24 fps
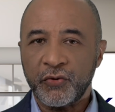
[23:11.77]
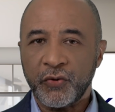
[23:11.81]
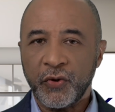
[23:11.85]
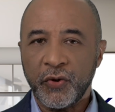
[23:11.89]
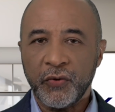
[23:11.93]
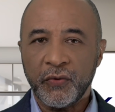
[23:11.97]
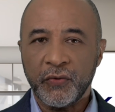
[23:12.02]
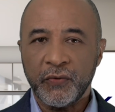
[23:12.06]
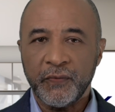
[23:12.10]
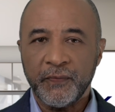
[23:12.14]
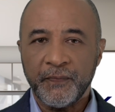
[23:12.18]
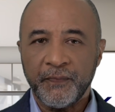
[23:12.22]

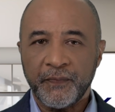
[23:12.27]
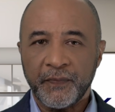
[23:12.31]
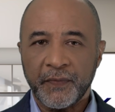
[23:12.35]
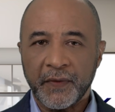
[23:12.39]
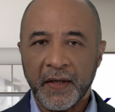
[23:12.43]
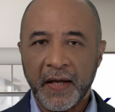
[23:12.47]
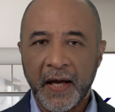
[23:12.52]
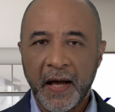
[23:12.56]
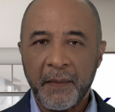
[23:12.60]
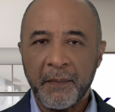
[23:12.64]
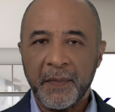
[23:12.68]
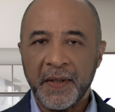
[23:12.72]

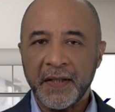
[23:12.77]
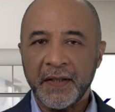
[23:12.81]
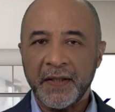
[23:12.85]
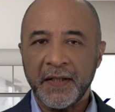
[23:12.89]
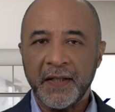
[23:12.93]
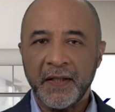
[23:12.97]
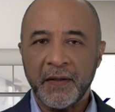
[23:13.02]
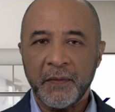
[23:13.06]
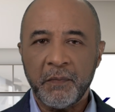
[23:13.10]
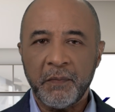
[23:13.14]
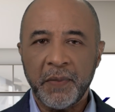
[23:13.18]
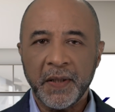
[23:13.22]
control, I
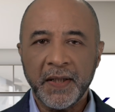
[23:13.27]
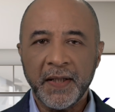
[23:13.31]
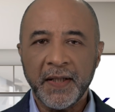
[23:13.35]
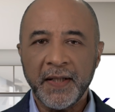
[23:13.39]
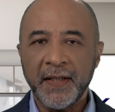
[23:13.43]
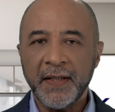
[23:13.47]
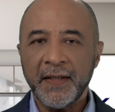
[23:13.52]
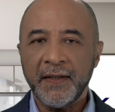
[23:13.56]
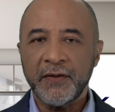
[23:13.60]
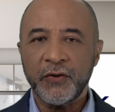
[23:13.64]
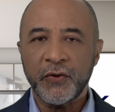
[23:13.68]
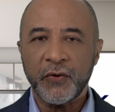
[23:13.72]
mean the
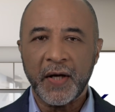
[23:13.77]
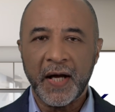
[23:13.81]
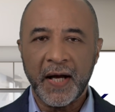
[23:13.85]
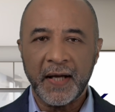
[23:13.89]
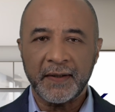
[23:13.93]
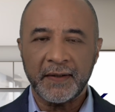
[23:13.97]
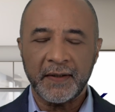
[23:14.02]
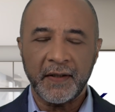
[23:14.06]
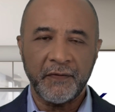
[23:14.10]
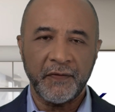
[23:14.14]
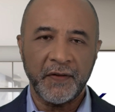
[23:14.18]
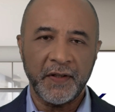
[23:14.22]
ability
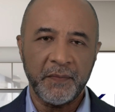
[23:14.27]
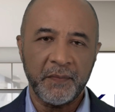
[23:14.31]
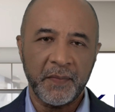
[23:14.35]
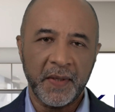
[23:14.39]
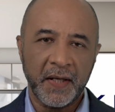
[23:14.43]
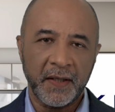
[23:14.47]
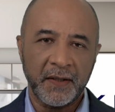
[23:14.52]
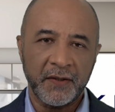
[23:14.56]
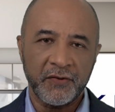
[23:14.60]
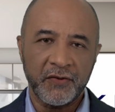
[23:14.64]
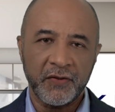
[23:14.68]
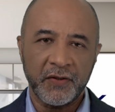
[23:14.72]
to actively
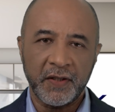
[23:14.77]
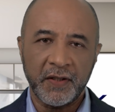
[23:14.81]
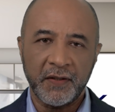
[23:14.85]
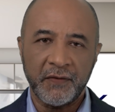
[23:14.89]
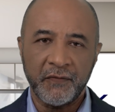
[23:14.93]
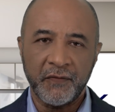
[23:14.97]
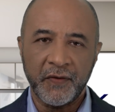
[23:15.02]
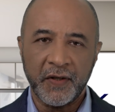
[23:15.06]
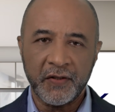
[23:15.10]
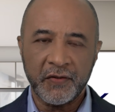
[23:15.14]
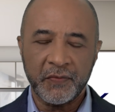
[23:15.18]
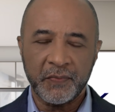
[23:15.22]
manage
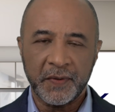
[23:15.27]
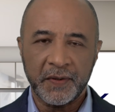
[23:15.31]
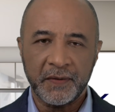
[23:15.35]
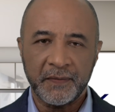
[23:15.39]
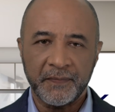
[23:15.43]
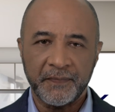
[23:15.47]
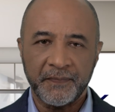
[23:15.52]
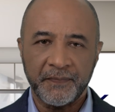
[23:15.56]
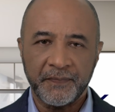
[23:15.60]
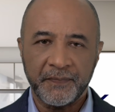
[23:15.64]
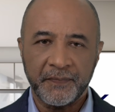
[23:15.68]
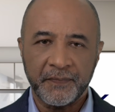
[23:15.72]
the
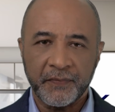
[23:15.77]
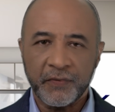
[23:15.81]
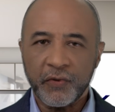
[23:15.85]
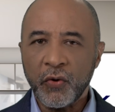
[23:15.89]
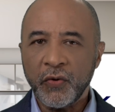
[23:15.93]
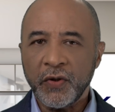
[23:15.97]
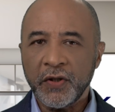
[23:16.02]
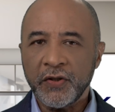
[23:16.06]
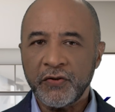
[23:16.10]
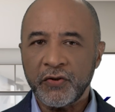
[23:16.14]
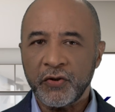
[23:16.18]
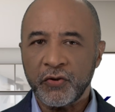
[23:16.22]
investment.
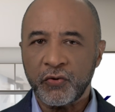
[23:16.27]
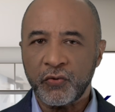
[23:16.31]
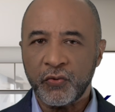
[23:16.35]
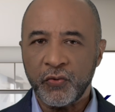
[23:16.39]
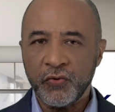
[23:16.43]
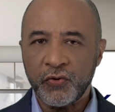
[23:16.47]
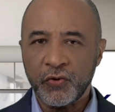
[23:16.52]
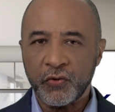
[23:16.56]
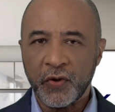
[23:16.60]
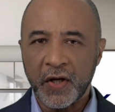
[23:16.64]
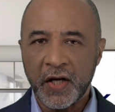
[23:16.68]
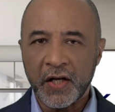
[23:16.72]
Control is a
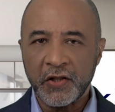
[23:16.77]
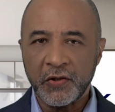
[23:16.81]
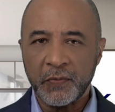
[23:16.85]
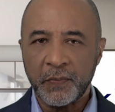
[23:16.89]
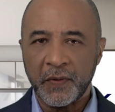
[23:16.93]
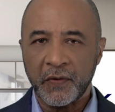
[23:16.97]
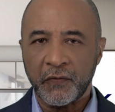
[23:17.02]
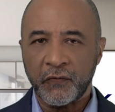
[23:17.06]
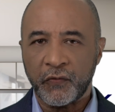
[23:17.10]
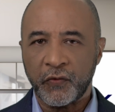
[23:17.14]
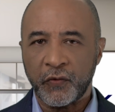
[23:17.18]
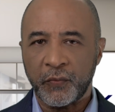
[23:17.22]
crucial
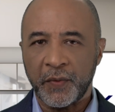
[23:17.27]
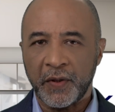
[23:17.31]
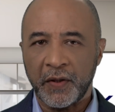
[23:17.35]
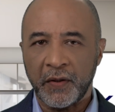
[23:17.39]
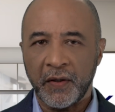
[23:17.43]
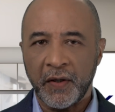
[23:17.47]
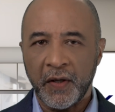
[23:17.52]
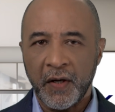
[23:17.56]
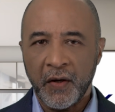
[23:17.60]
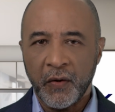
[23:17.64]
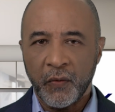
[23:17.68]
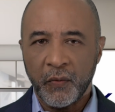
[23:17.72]
aspect for
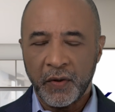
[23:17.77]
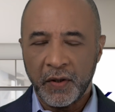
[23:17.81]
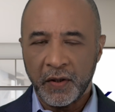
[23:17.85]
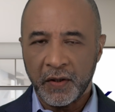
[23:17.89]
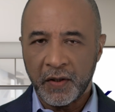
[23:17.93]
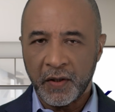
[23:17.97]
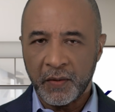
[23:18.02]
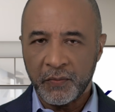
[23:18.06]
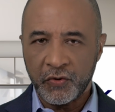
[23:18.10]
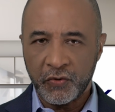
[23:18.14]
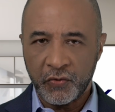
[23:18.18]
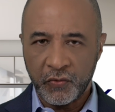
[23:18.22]
me
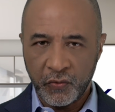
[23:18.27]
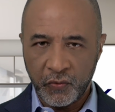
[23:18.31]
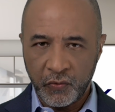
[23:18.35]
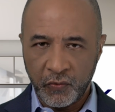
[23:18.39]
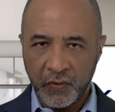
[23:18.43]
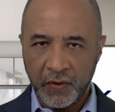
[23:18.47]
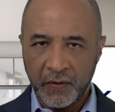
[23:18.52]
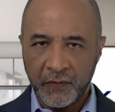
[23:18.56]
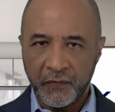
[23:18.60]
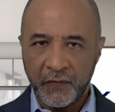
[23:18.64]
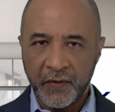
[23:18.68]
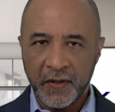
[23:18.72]
when it comes
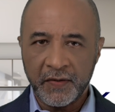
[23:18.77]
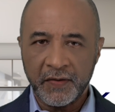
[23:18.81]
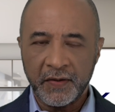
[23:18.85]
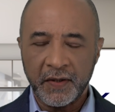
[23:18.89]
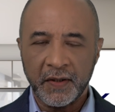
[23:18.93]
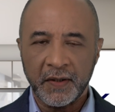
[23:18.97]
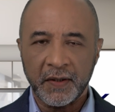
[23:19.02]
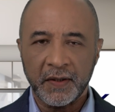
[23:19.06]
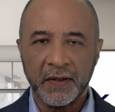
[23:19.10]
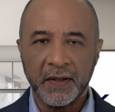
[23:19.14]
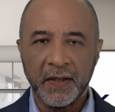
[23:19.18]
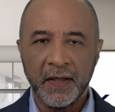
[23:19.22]
to
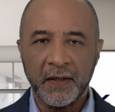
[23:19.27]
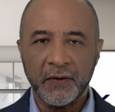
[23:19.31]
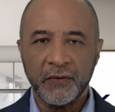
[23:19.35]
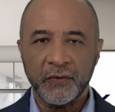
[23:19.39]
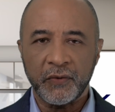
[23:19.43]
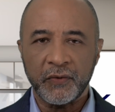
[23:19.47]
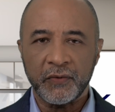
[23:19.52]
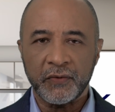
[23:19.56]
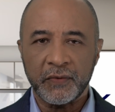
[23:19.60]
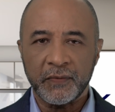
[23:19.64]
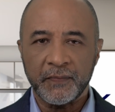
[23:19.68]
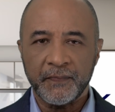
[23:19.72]
investing in
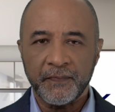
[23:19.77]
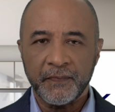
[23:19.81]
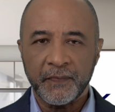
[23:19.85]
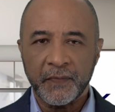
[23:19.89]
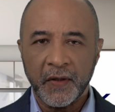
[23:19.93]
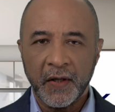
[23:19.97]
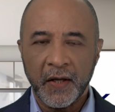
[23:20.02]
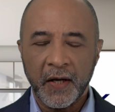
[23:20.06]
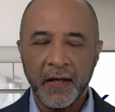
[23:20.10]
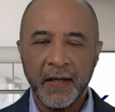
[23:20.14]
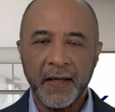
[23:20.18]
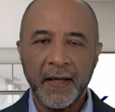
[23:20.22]
condos.
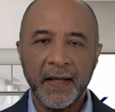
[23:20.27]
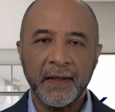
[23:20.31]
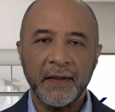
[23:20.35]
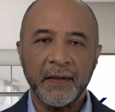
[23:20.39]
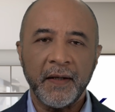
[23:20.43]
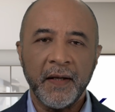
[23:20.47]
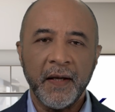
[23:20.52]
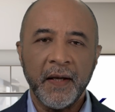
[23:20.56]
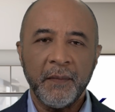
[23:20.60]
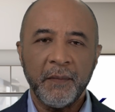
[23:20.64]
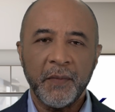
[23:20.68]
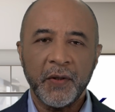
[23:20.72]

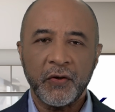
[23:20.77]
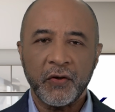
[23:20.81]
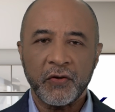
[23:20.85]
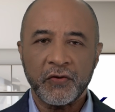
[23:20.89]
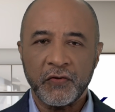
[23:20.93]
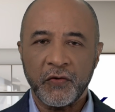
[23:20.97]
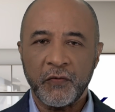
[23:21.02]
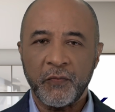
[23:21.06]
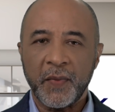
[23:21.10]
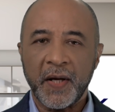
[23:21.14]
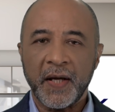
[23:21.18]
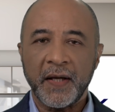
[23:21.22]
Again,
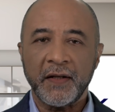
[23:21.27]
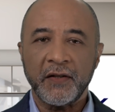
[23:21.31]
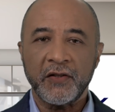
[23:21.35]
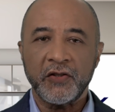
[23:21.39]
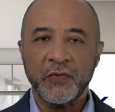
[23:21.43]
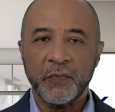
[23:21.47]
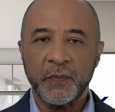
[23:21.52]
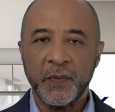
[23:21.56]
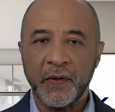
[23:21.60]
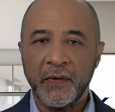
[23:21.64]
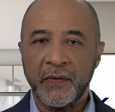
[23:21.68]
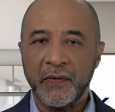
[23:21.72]
because of my
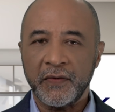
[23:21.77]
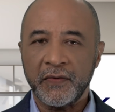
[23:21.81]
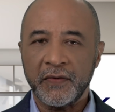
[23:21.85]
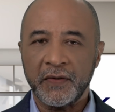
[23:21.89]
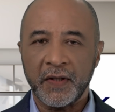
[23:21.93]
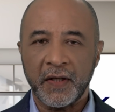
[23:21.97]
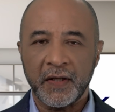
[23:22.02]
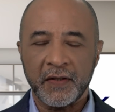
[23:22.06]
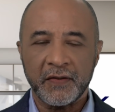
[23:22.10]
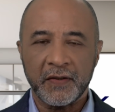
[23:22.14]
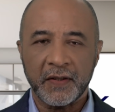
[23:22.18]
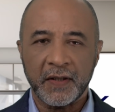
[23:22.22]

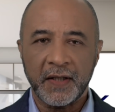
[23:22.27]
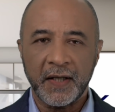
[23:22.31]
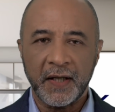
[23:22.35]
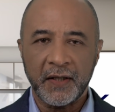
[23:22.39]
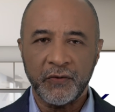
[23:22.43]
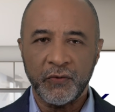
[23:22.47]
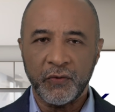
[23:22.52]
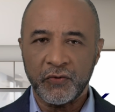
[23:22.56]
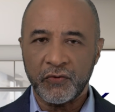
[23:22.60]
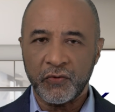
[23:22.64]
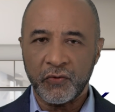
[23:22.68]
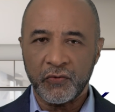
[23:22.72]
experience as a
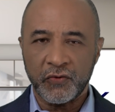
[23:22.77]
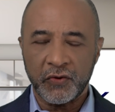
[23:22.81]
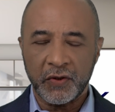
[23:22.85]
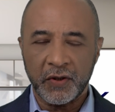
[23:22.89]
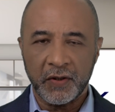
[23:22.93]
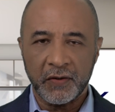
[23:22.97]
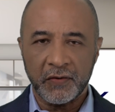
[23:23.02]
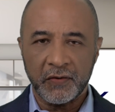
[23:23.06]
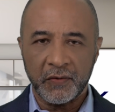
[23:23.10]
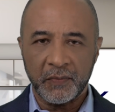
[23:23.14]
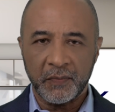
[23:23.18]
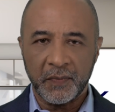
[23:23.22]
condo
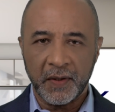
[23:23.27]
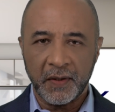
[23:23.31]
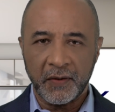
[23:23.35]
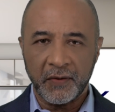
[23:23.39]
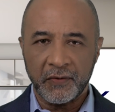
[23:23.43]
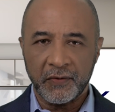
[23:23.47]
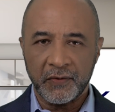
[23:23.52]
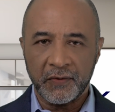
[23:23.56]
association